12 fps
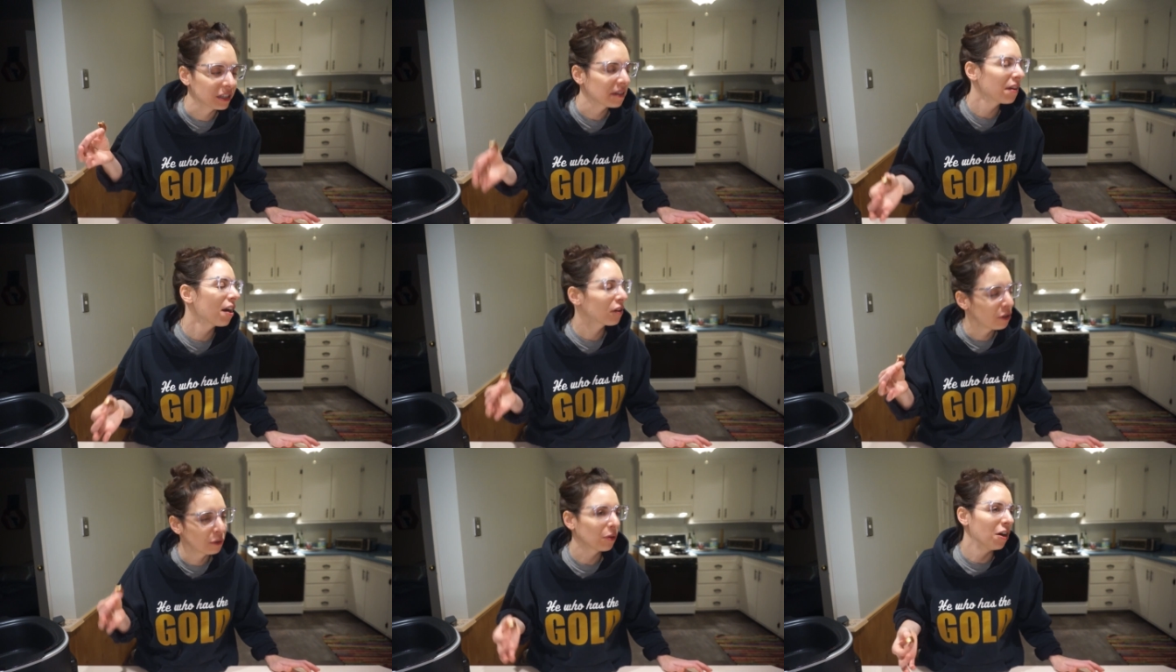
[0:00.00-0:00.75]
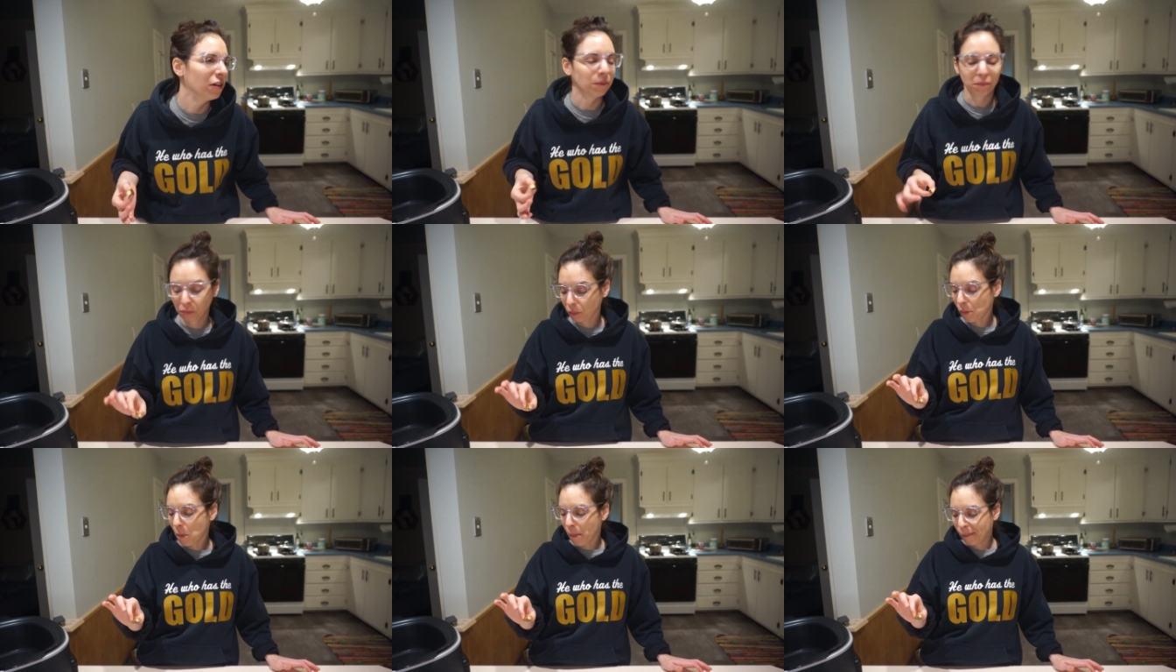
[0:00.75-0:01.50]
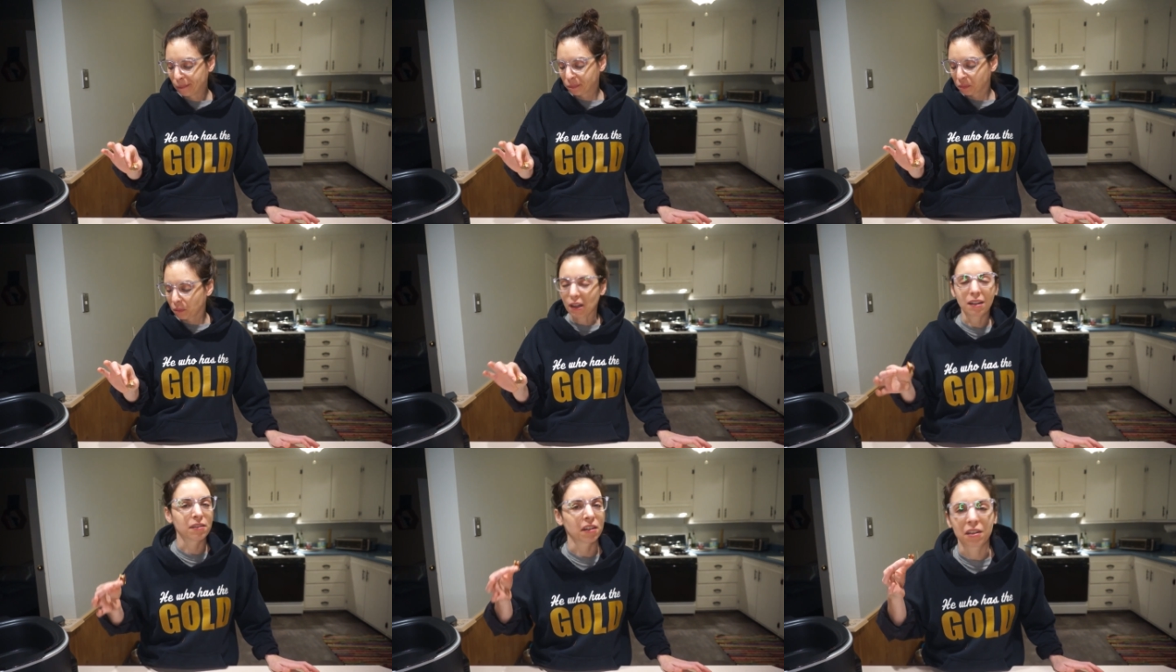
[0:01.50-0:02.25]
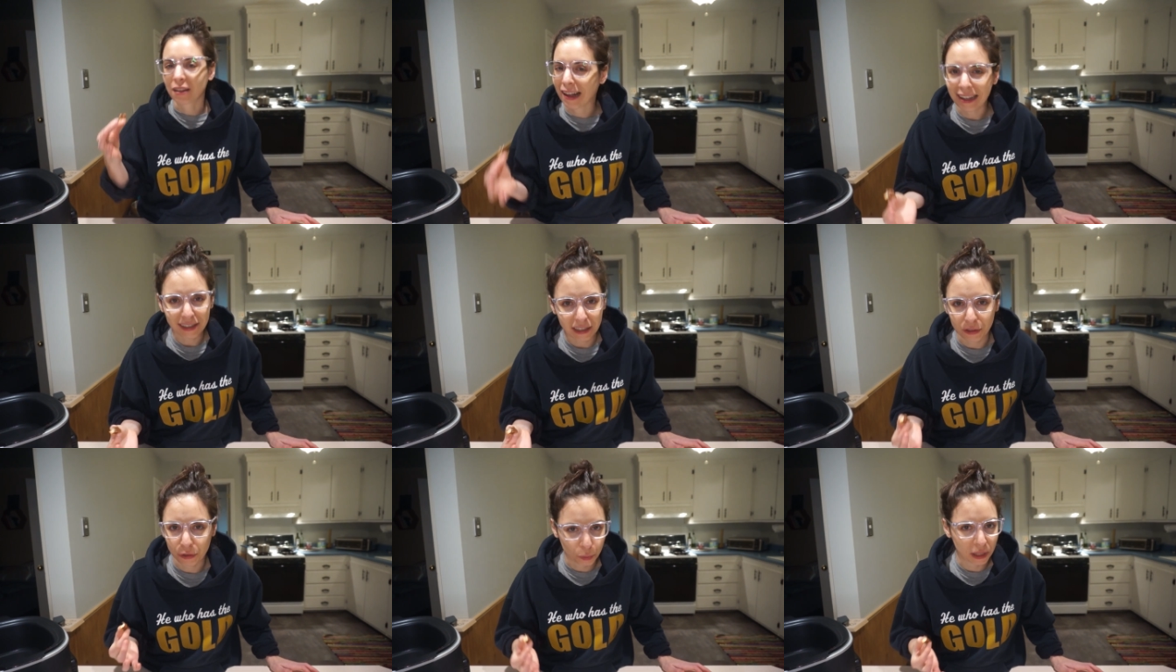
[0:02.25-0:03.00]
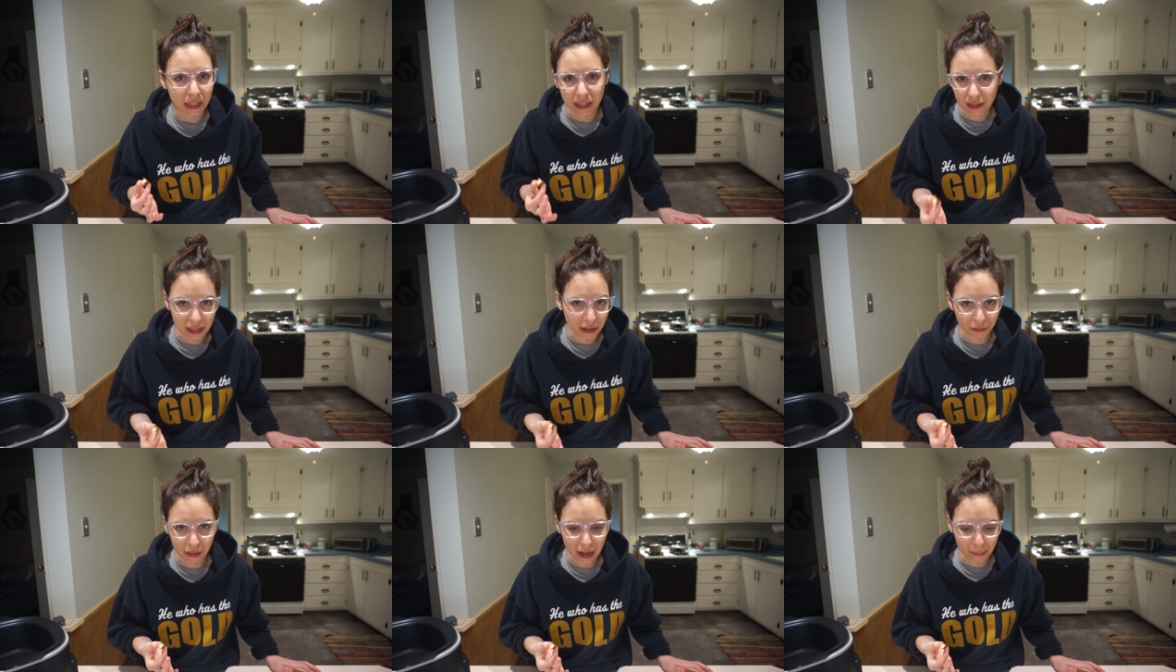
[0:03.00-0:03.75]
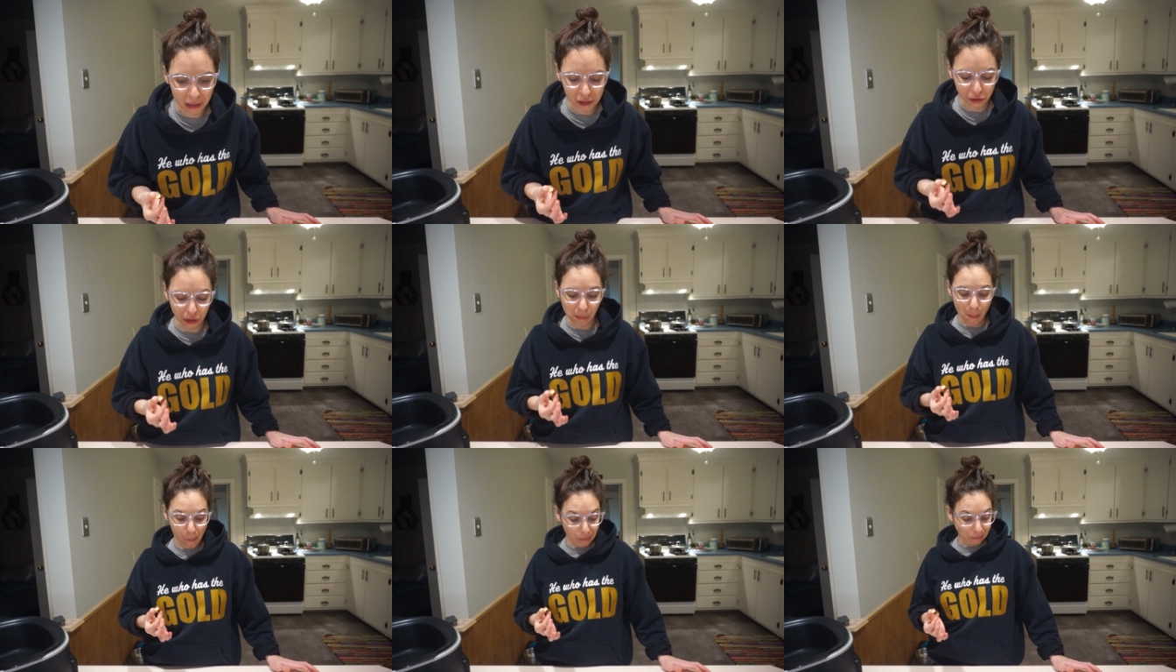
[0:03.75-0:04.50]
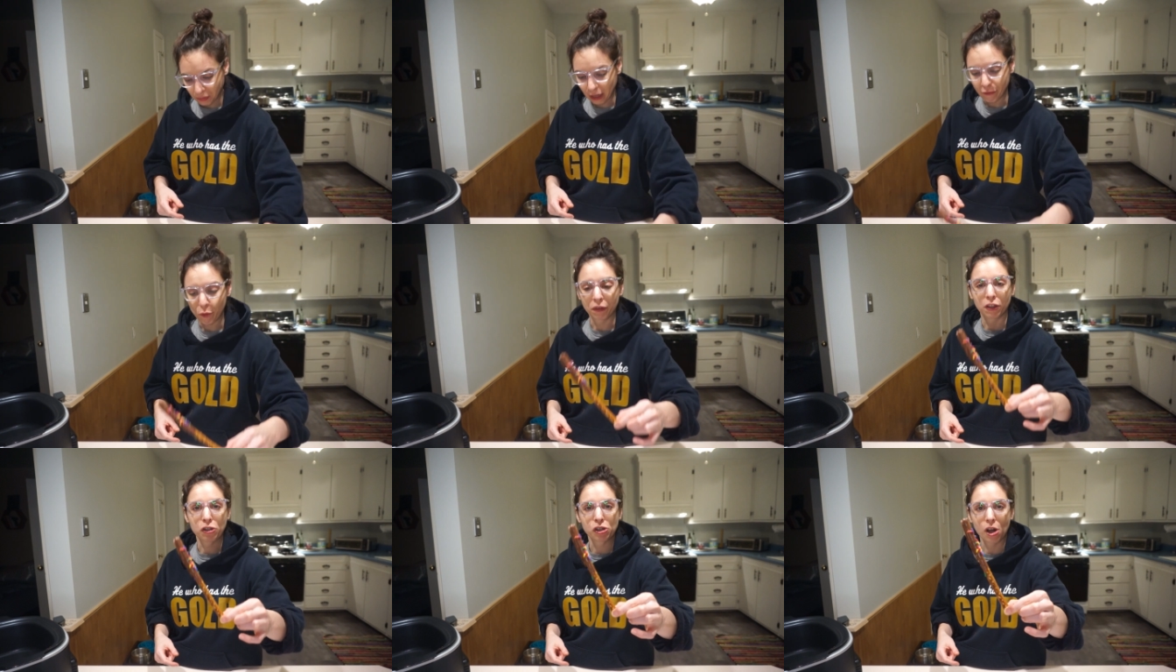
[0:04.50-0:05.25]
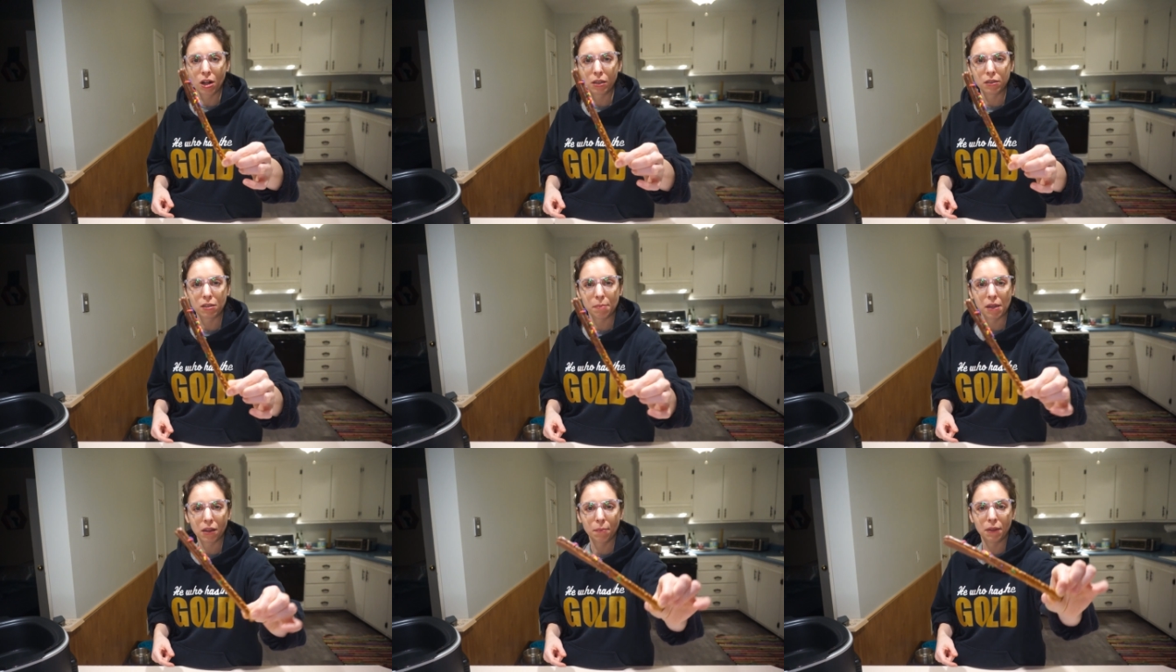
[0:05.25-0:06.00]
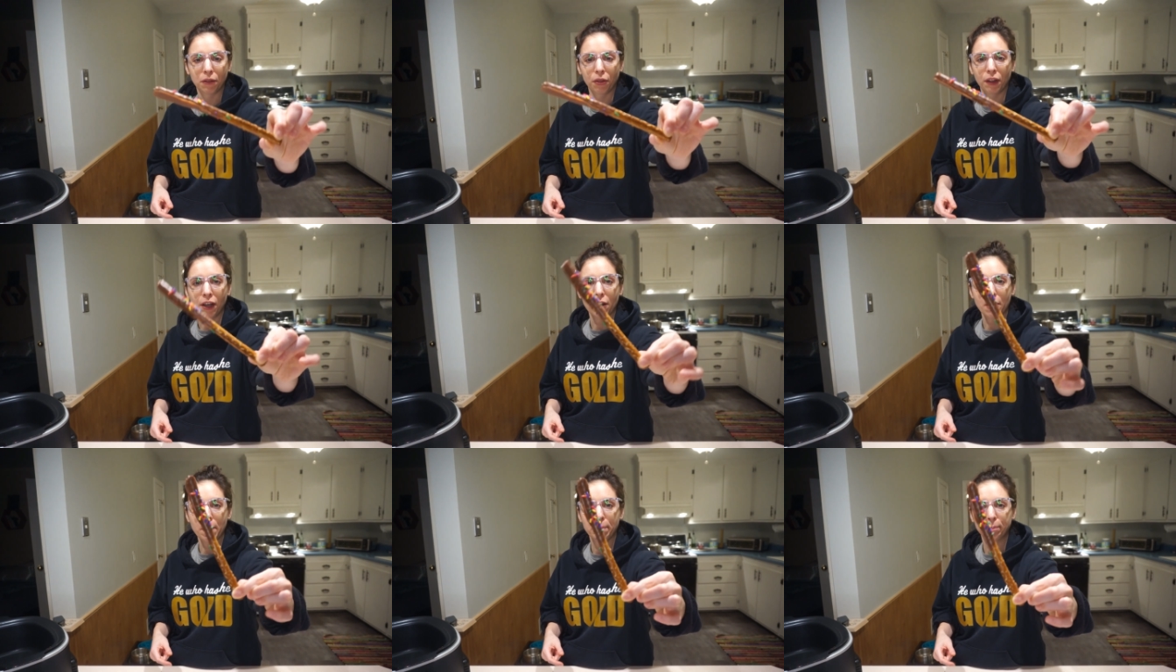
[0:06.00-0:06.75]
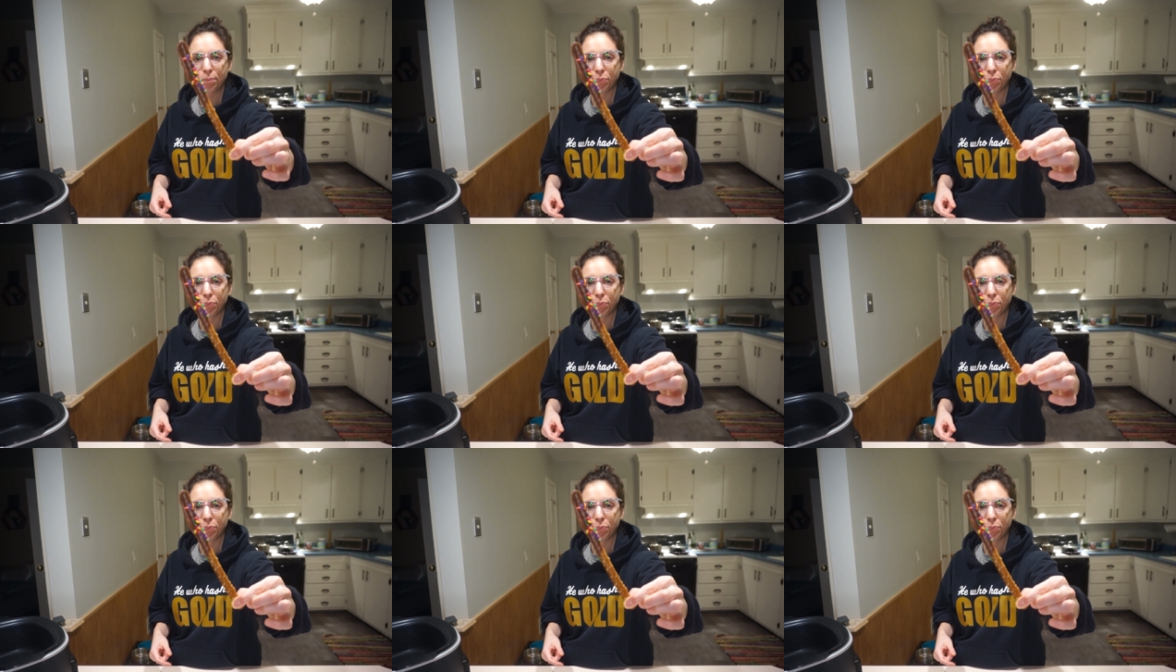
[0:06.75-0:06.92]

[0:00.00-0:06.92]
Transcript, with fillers: you cannot go wrong. It's a classic sweet and savory combination. If you want the chocolate to be a little bit thicker,